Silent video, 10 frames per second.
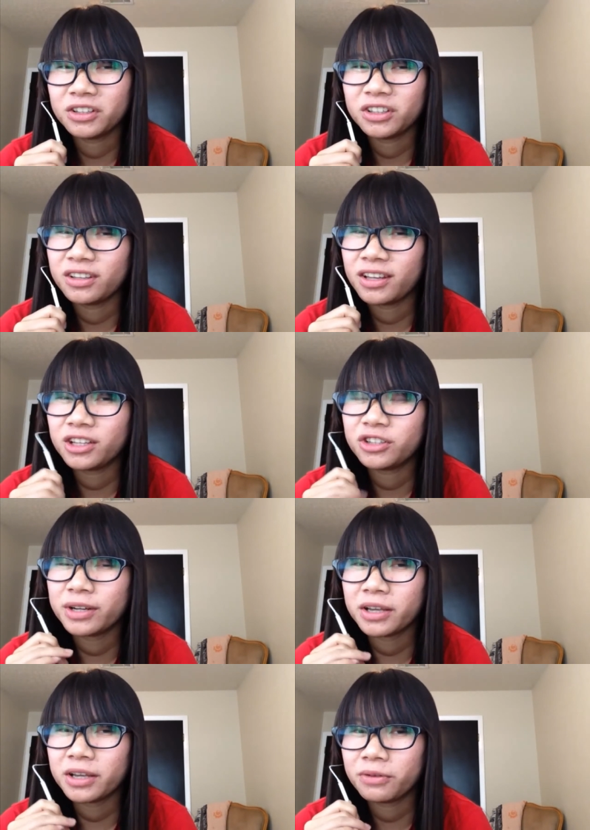she
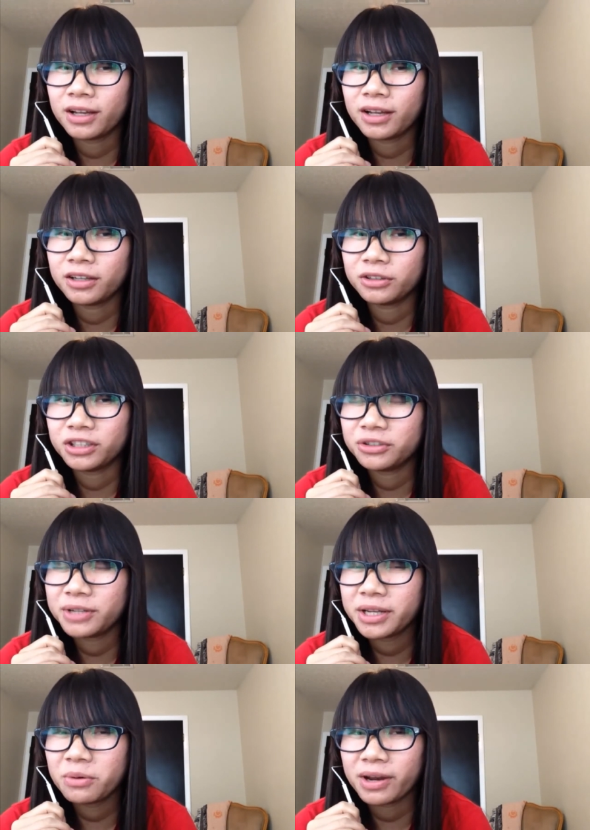treat
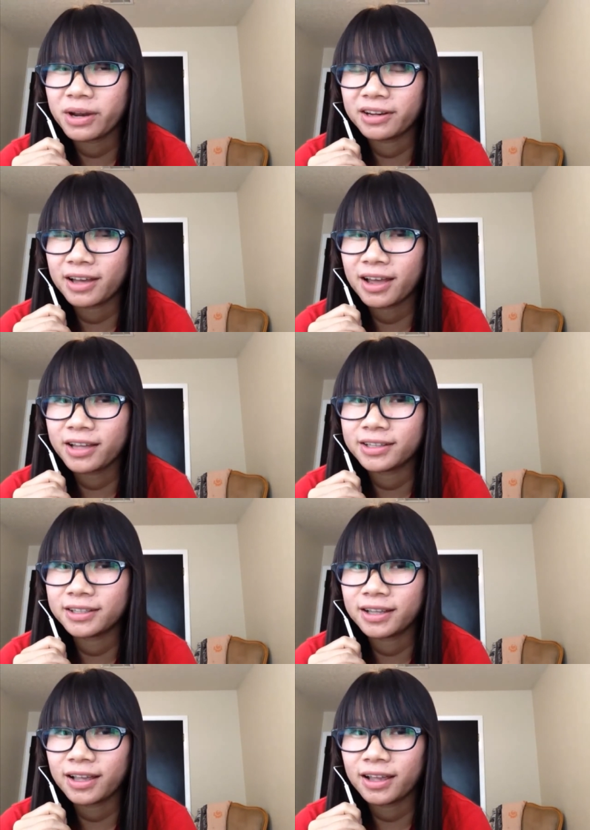you very
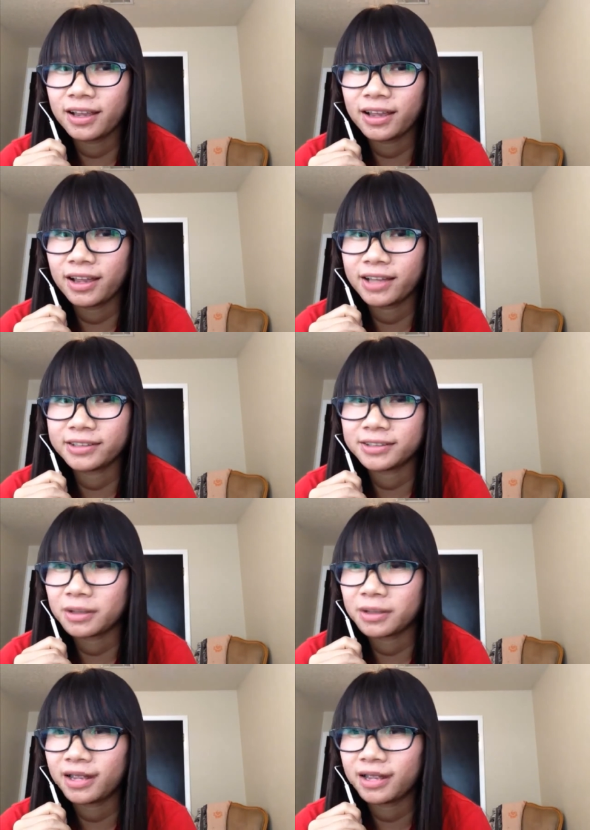nice as
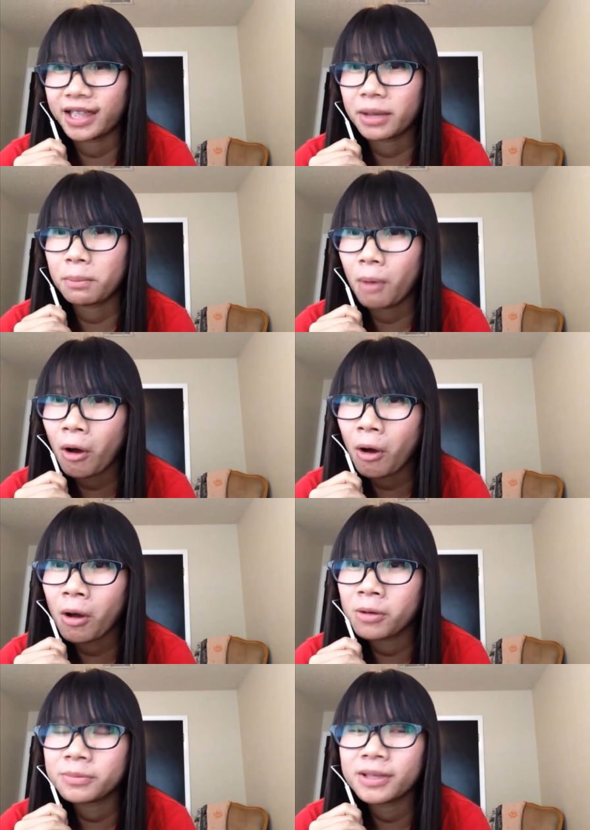like a
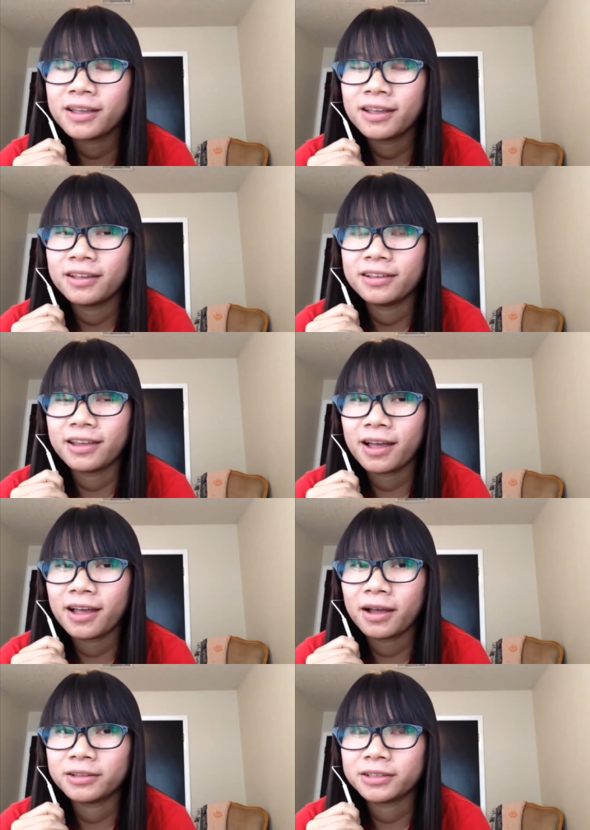mom.
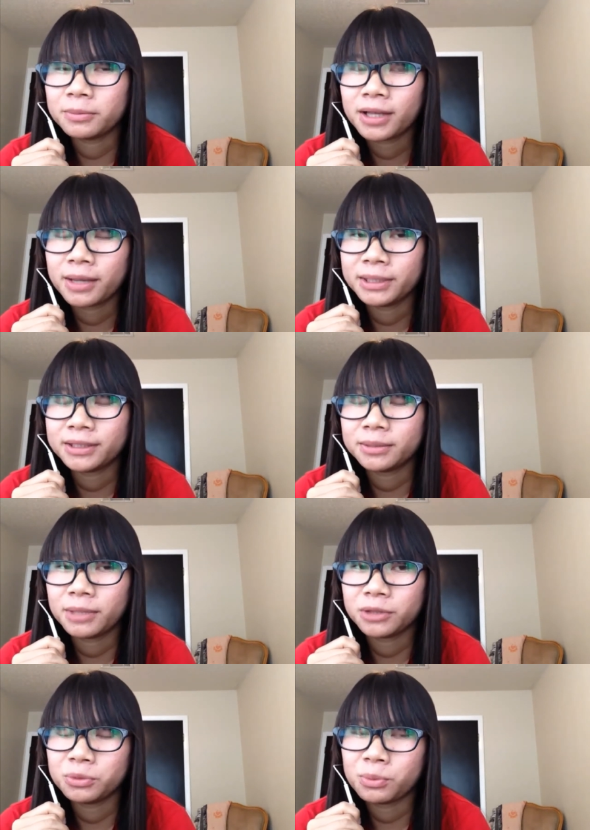Yeah, sometimes it's
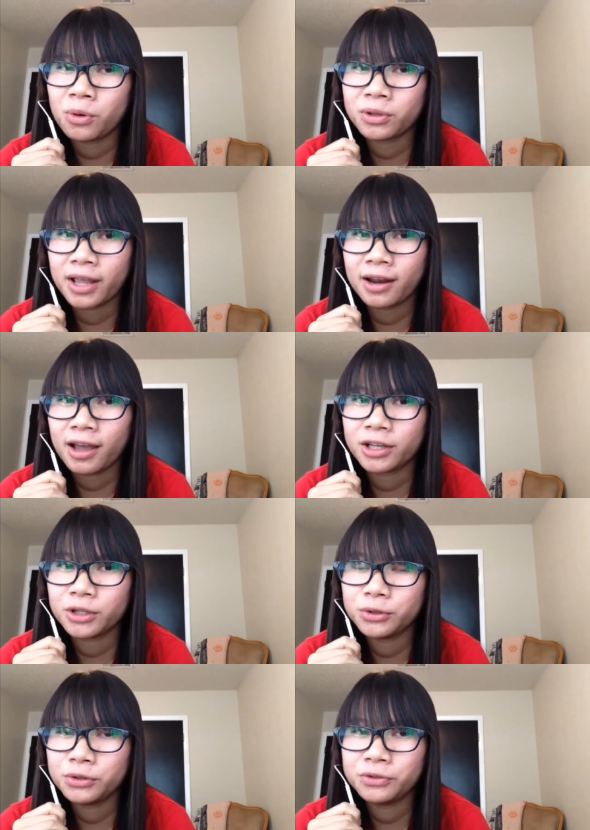much more than I
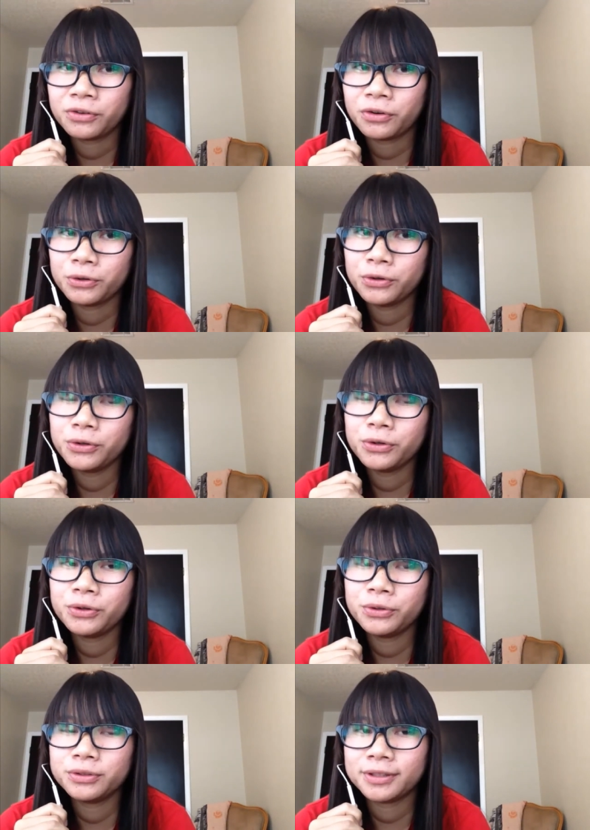do for
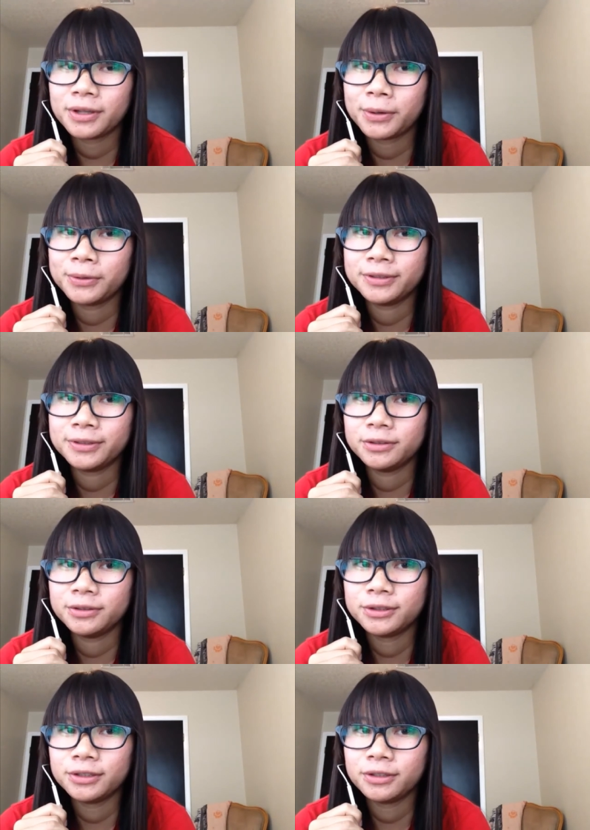you, so
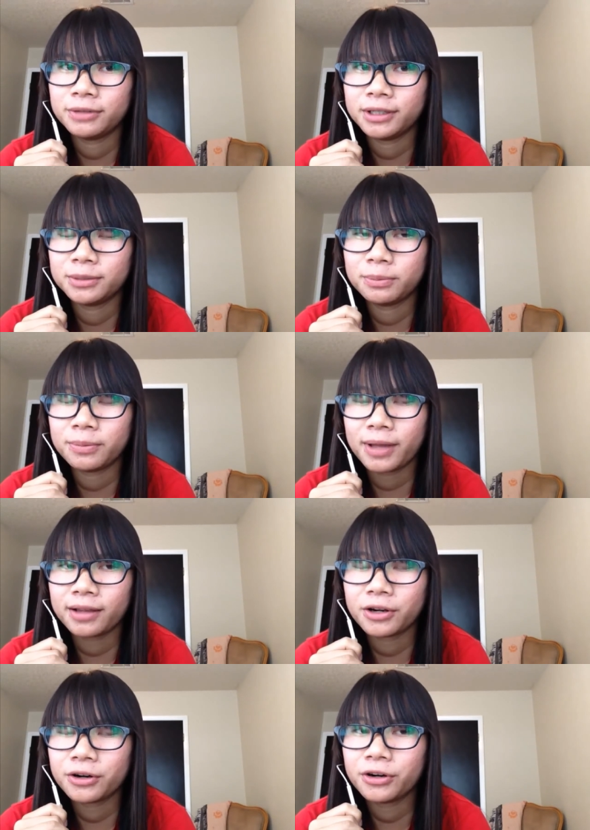you should
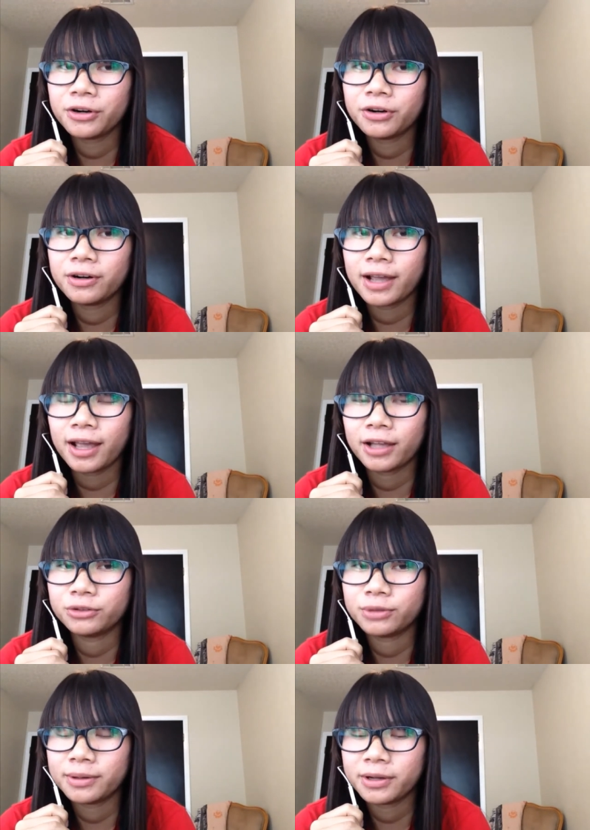respect her and
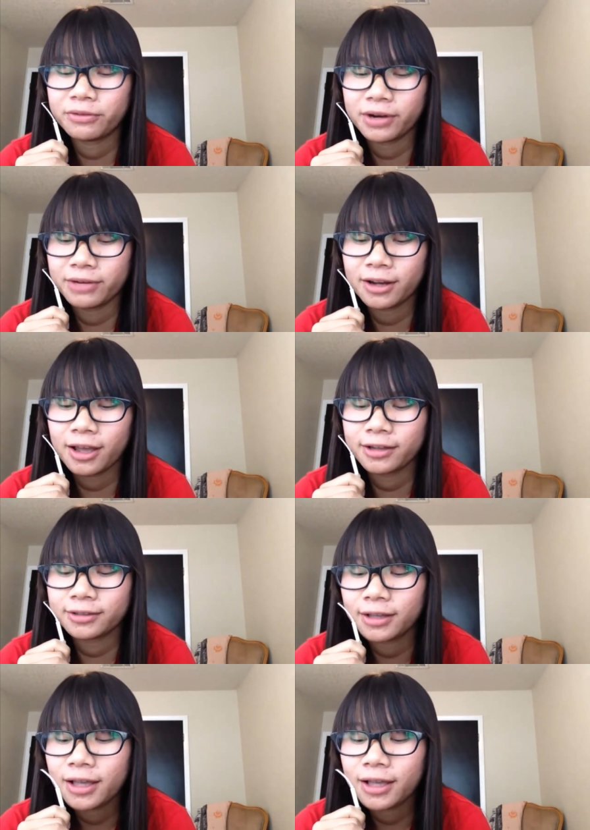treat her very nice.